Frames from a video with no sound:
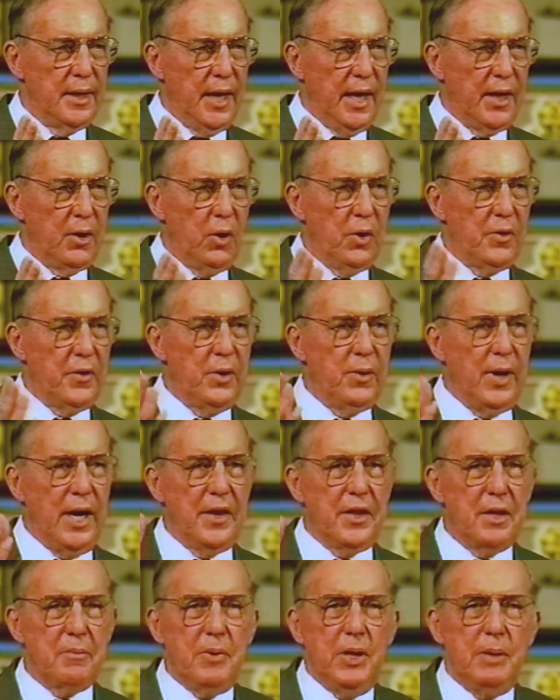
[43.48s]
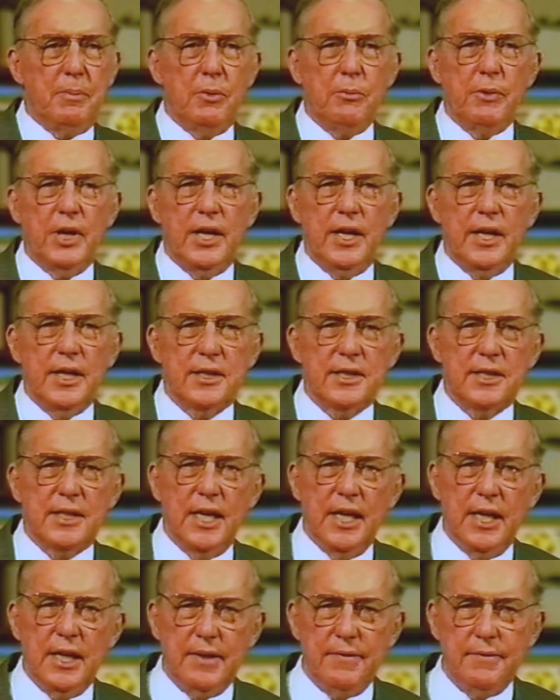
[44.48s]
And although other people were getting
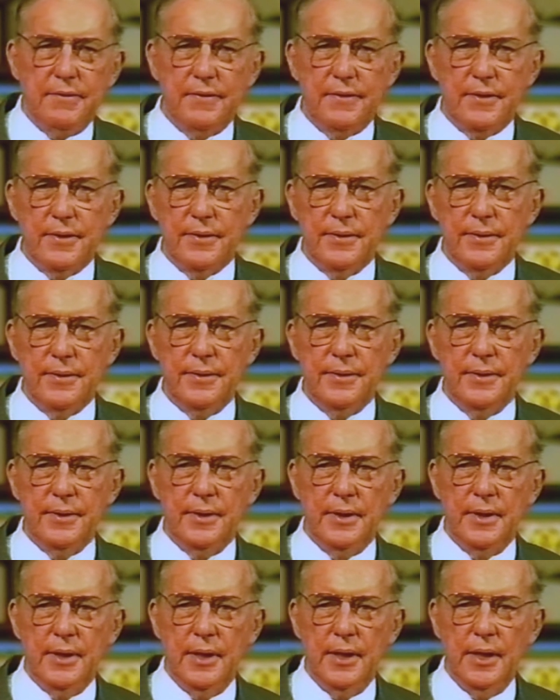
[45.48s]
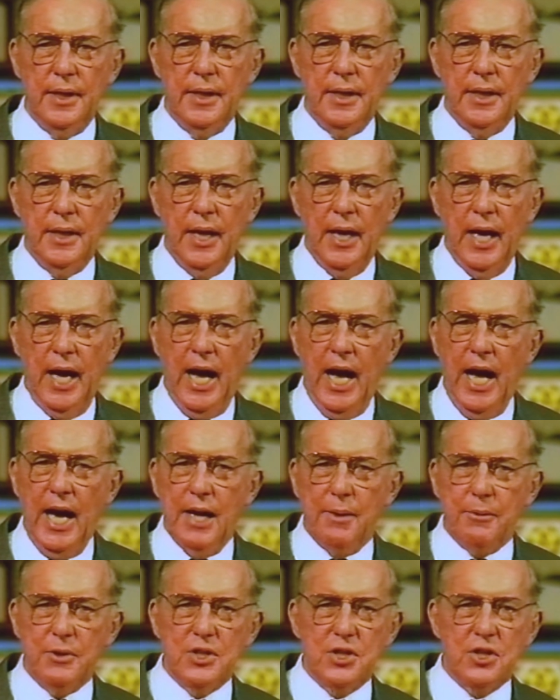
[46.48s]
saved,
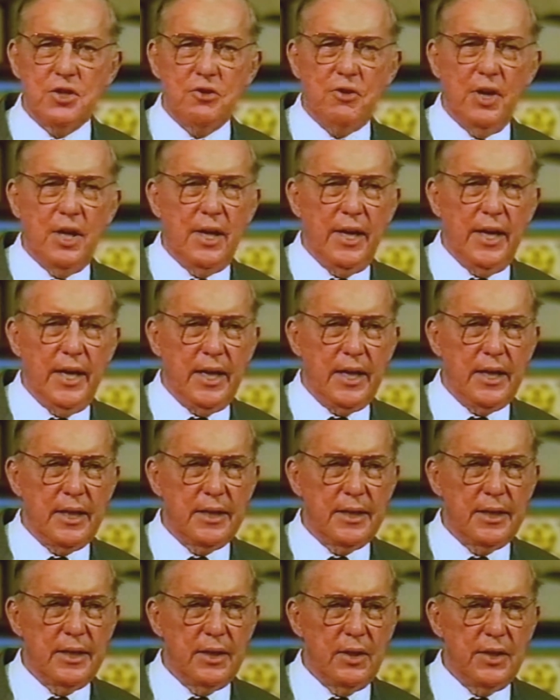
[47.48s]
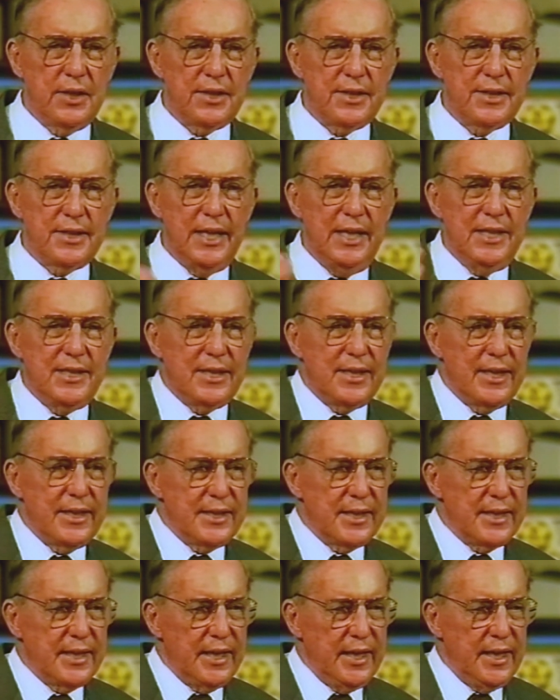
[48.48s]
I was struggling
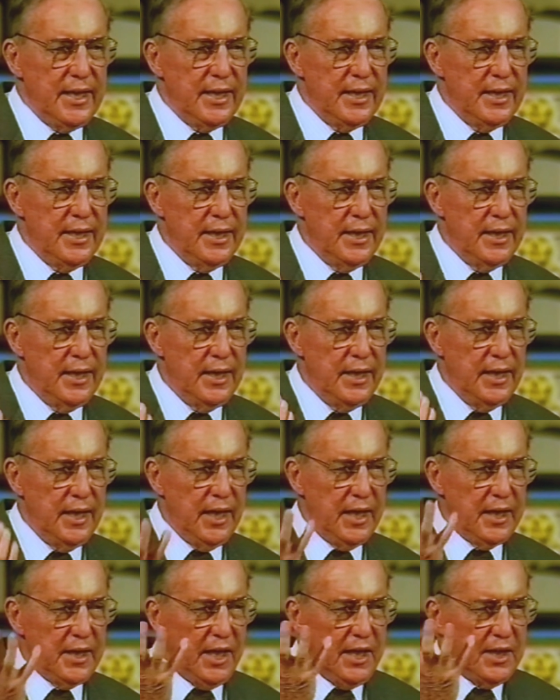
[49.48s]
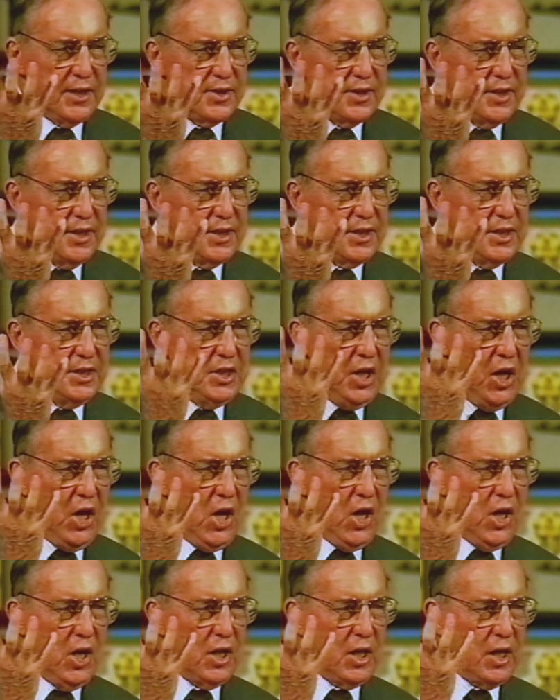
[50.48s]
ceaselessly against this
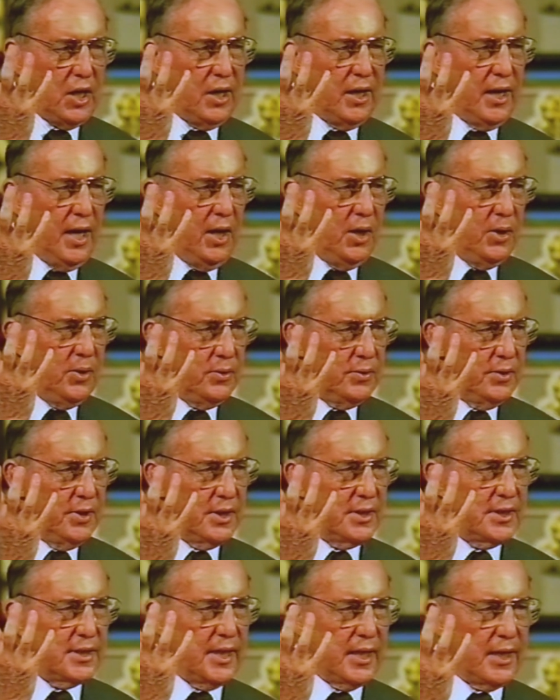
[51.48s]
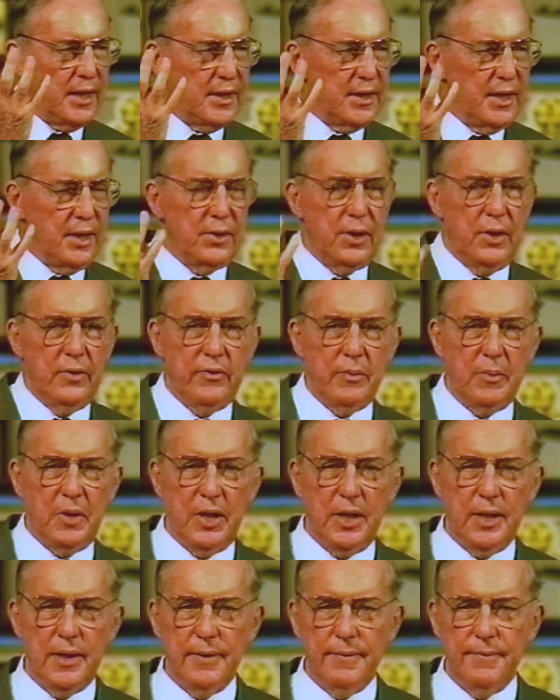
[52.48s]
dark cloud that settled down over
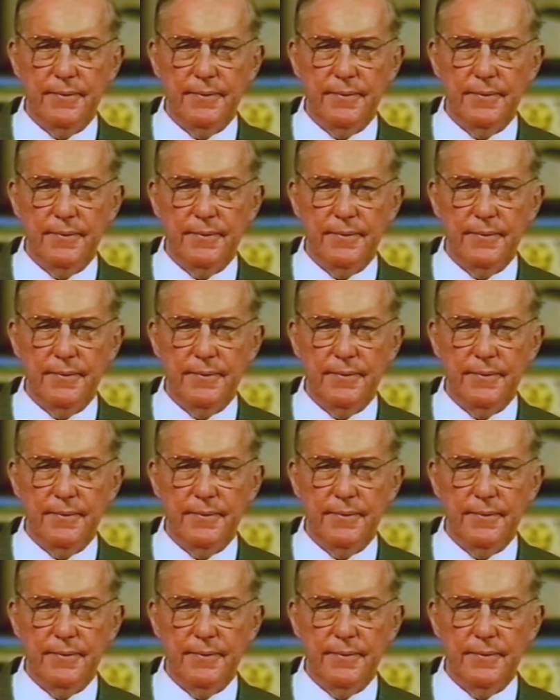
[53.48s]
me.